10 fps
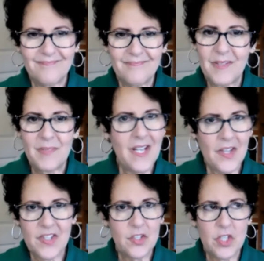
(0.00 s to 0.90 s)
Maybe
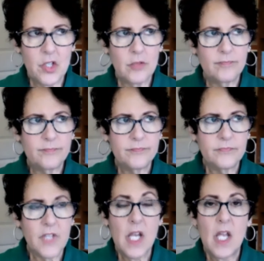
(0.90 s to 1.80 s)
not this year.
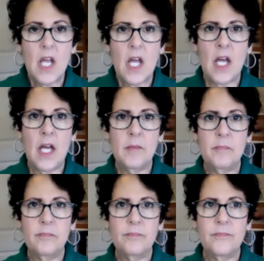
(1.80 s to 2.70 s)

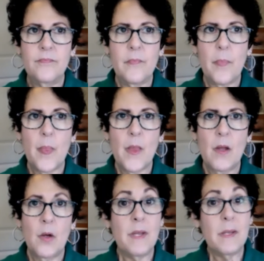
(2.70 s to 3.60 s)

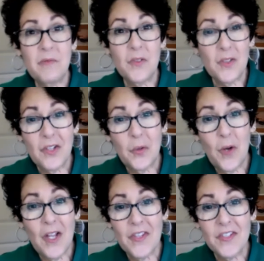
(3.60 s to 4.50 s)
Or maybe for a little
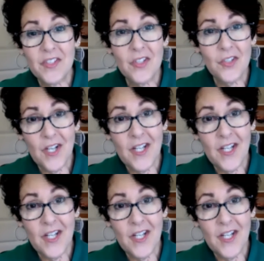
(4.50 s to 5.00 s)
while this year,